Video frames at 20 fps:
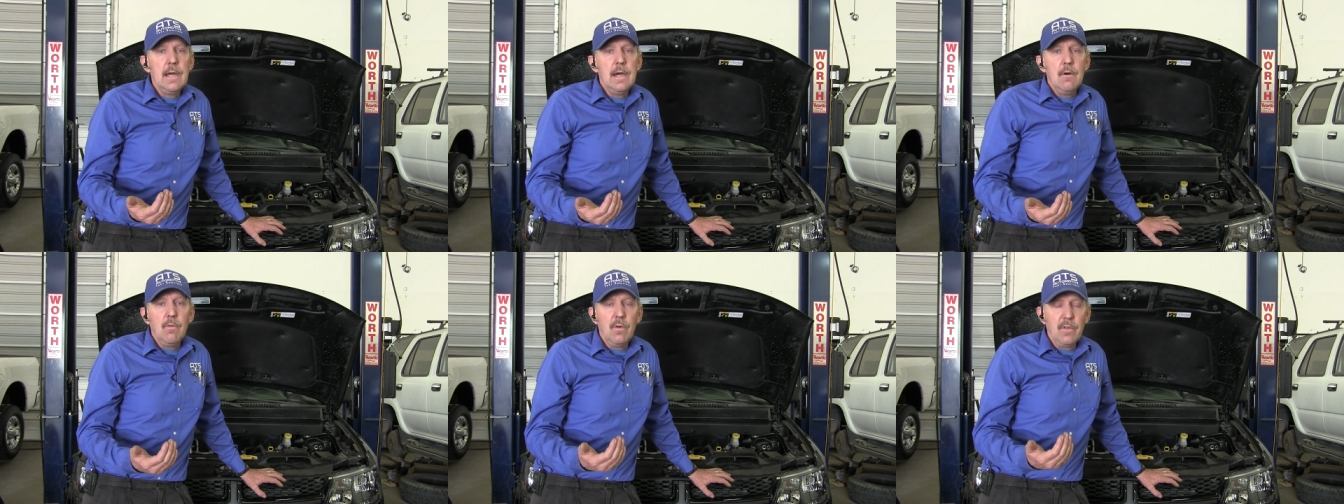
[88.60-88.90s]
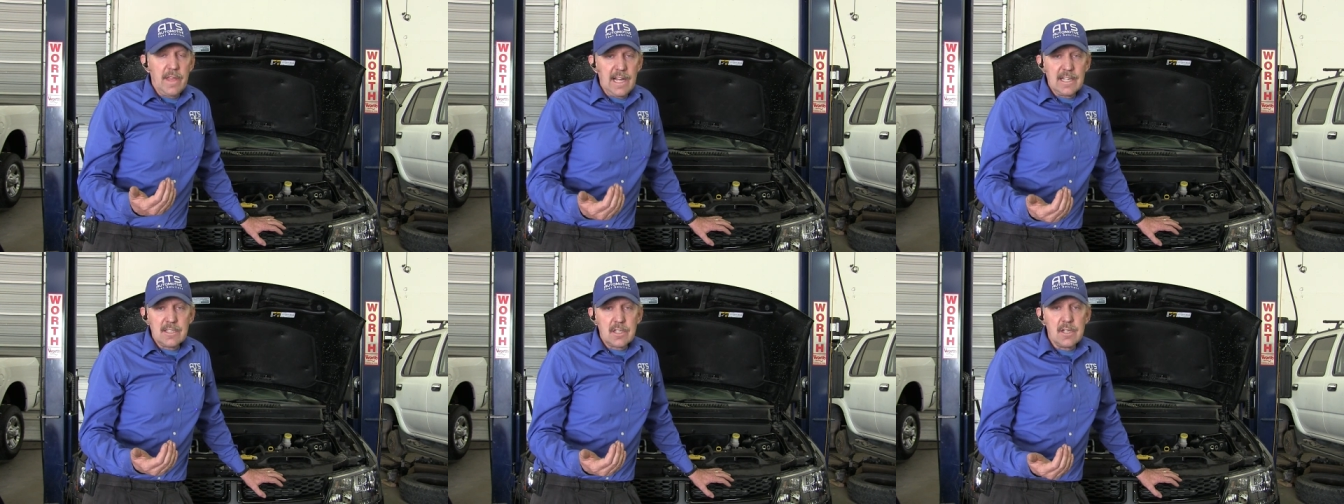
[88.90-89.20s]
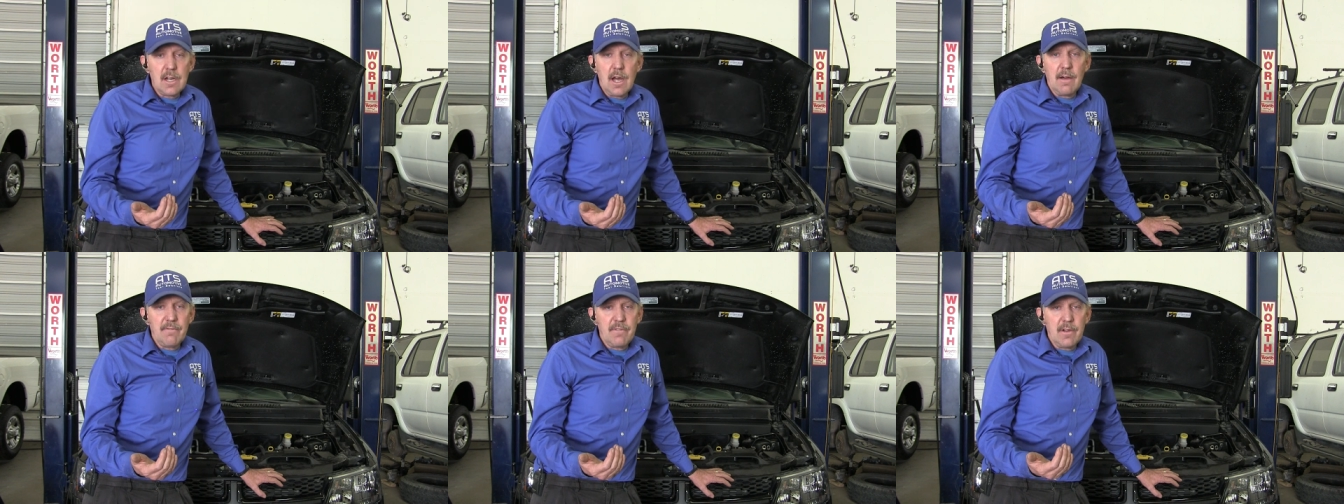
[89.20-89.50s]
Well, that's
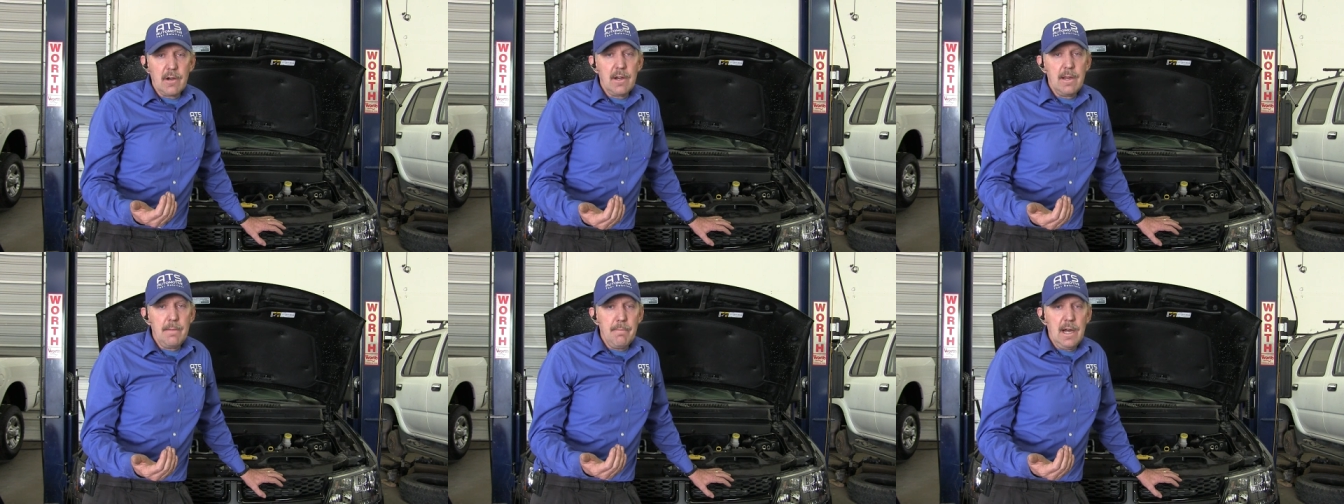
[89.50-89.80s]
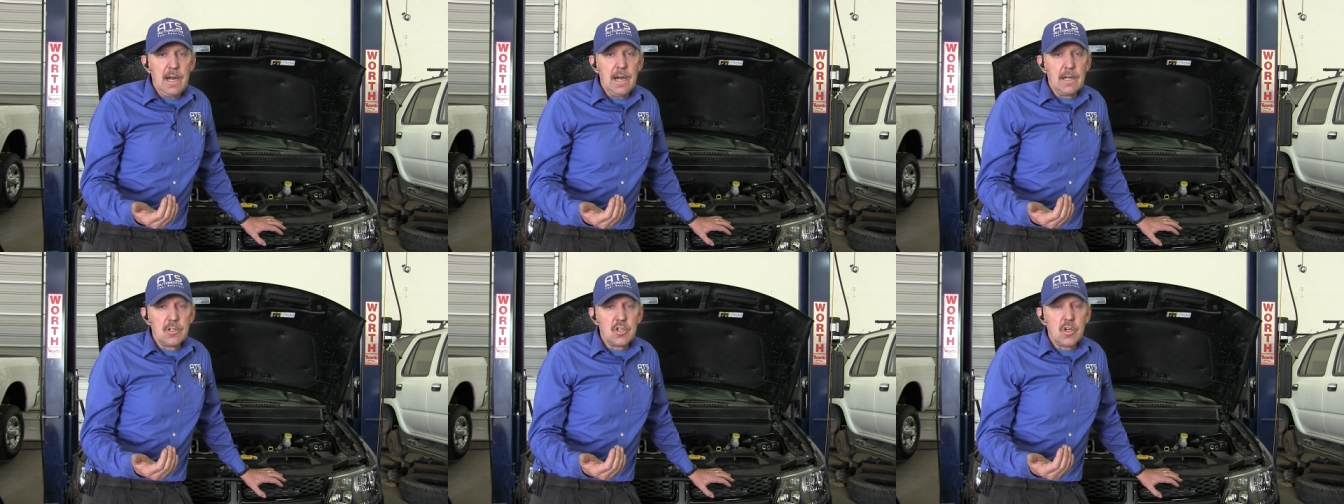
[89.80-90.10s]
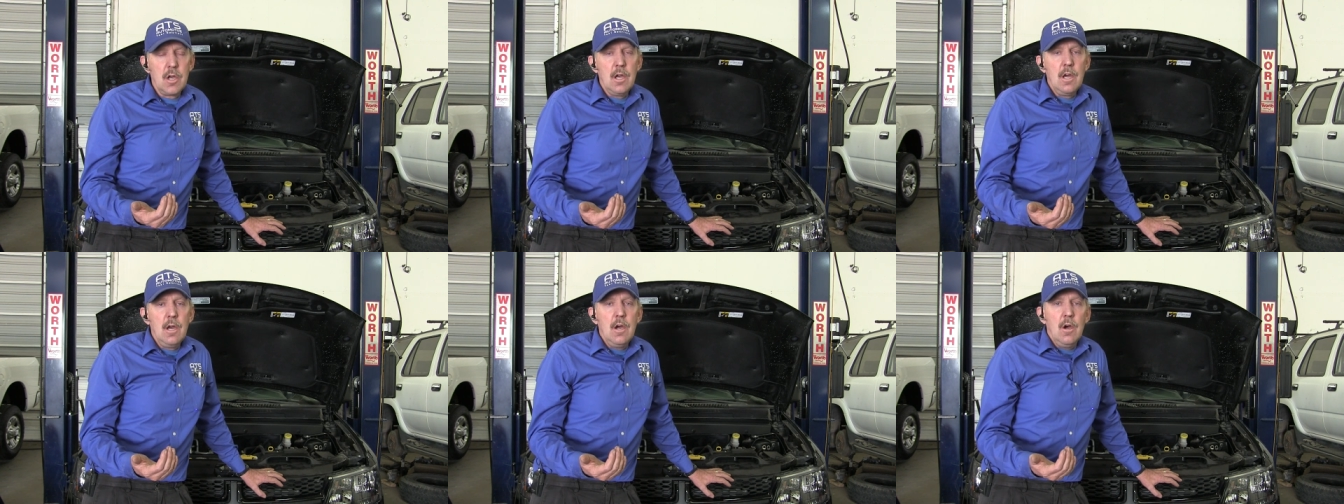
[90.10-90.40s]
not very much.
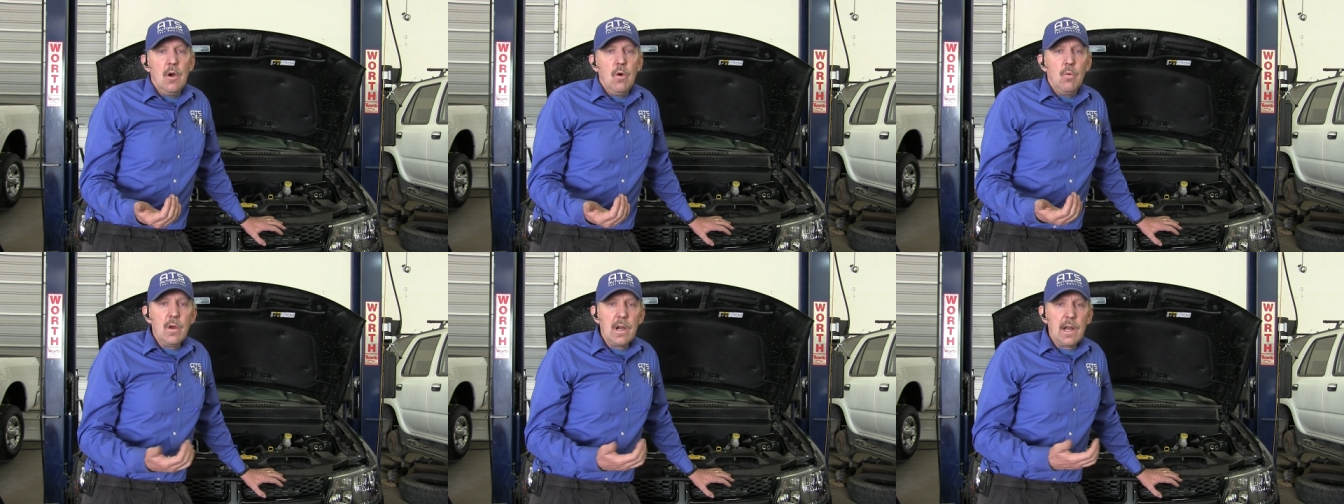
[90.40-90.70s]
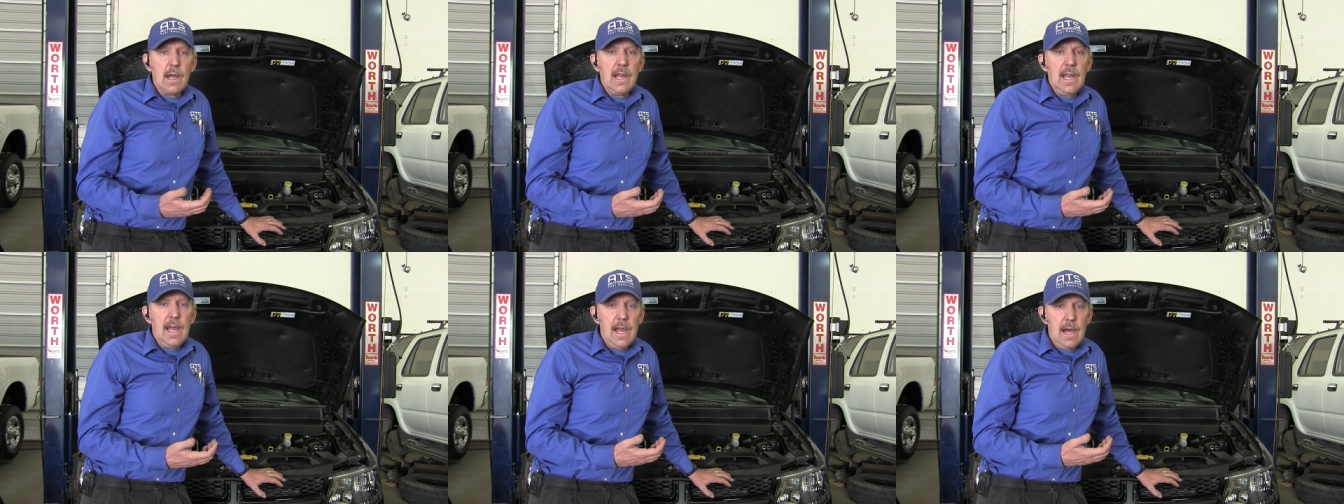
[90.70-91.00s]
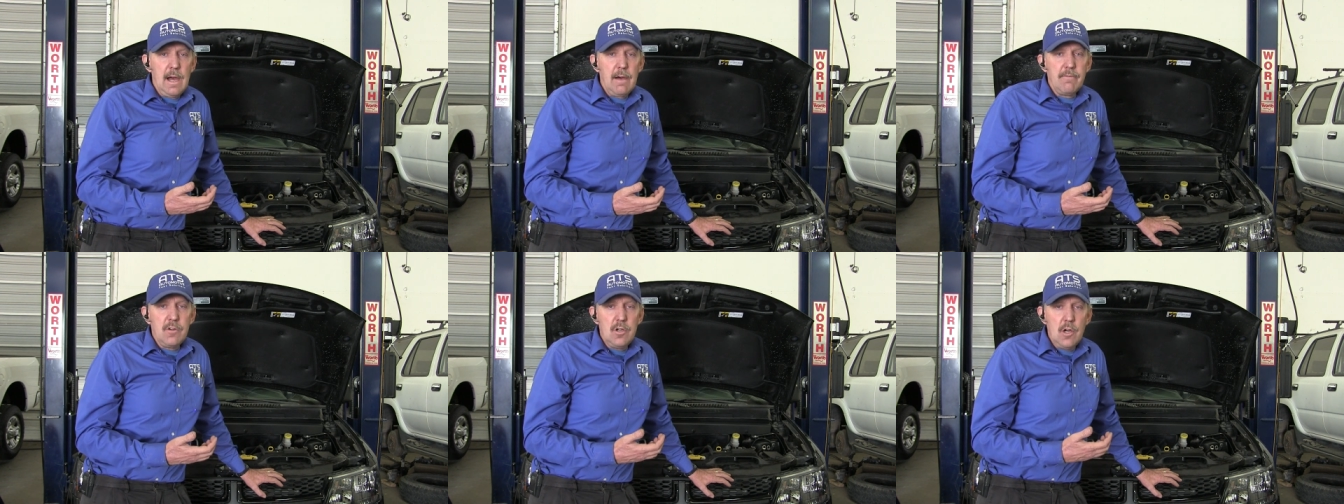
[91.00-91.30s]
When I
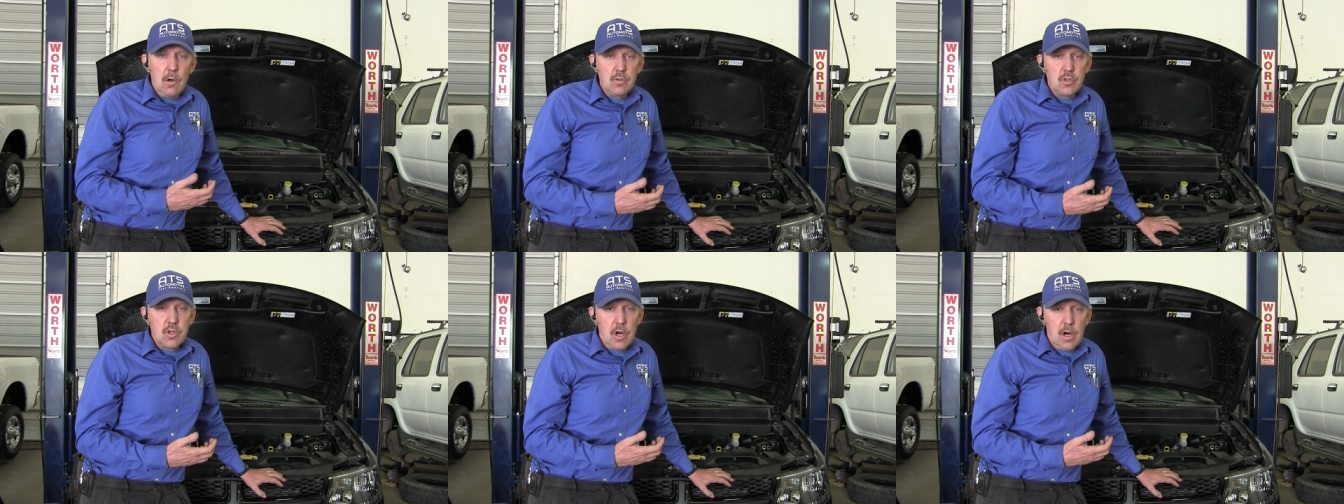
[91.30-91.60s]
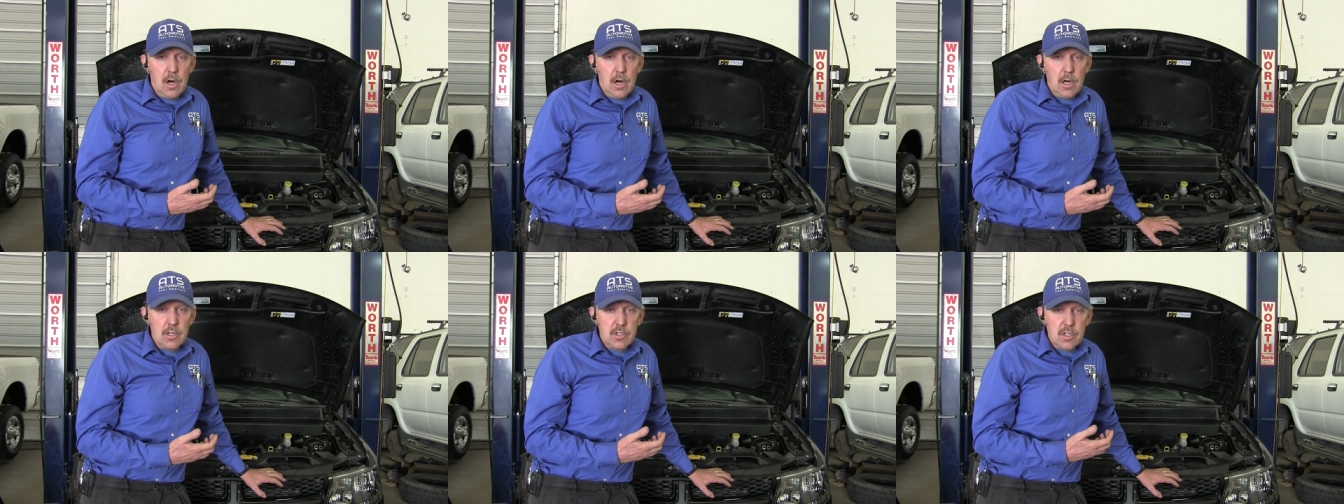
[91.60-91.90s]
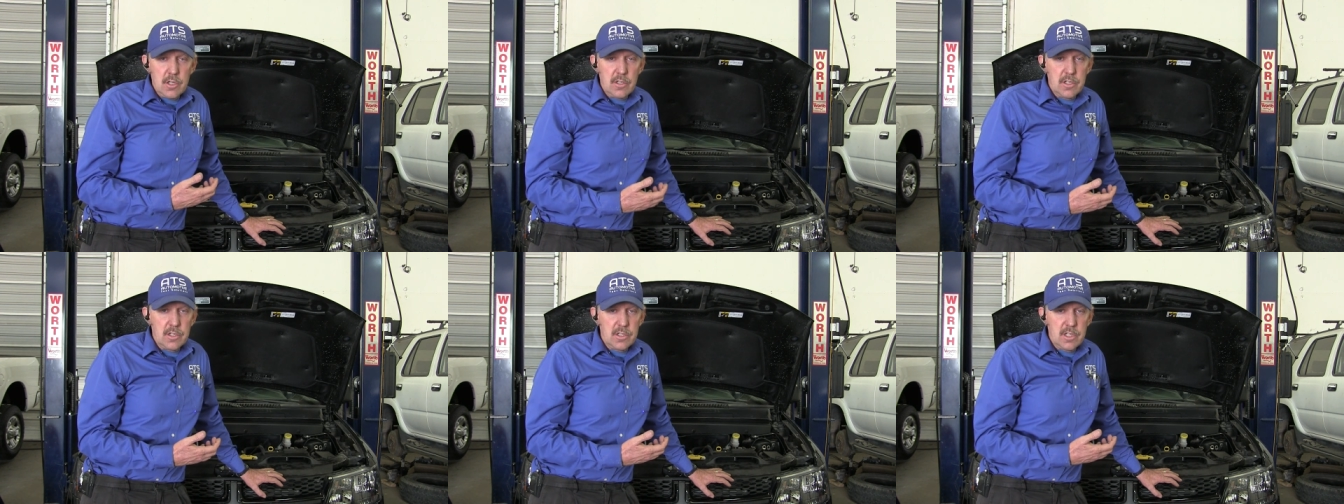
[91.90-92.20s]
have no
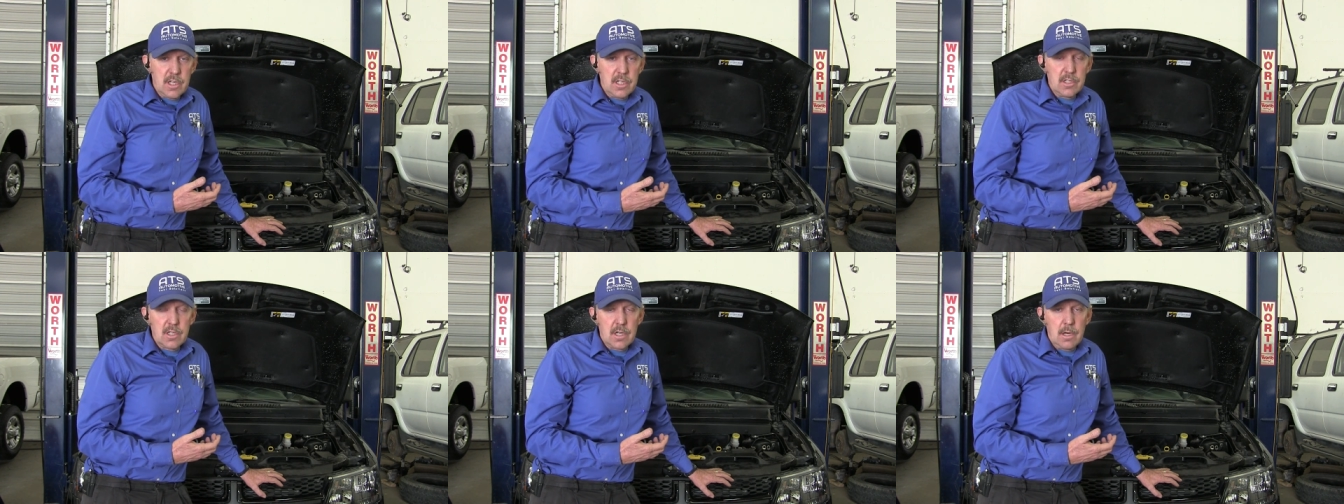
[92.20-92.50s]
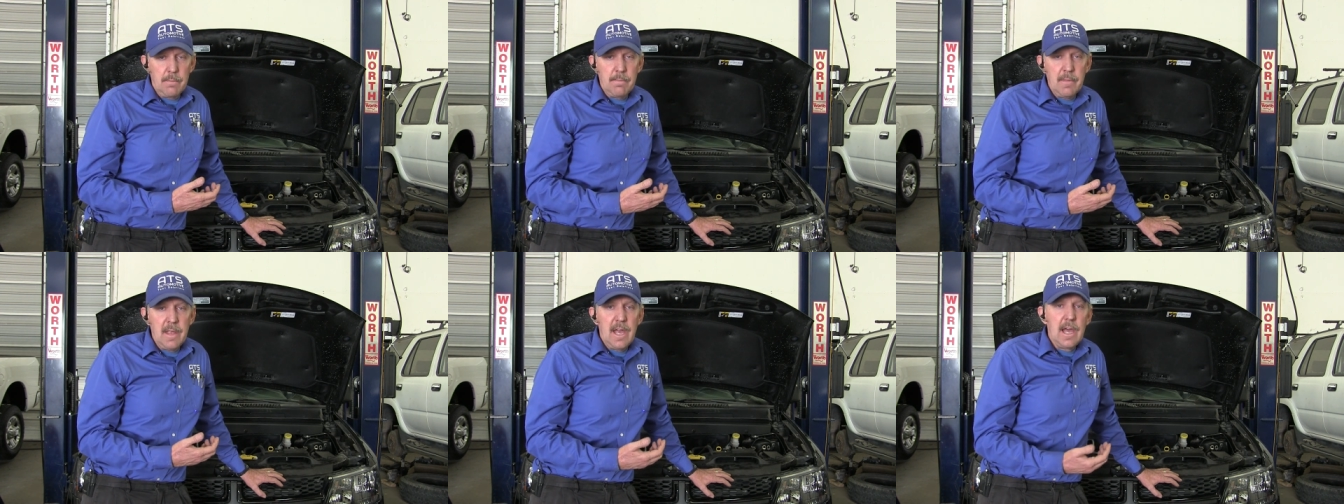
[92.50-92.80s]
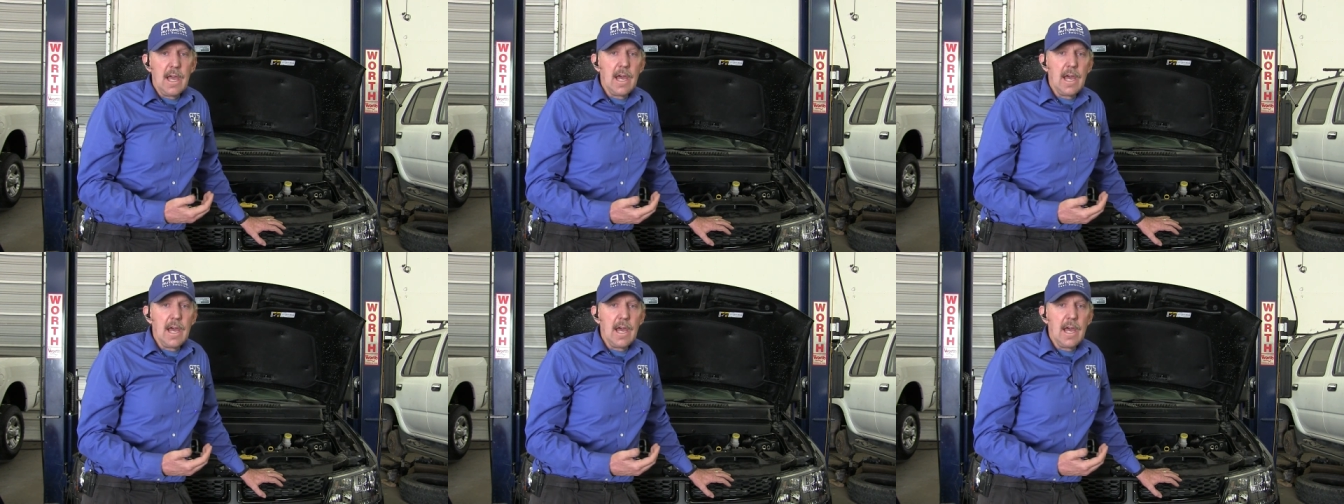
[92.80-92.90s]
charge in the system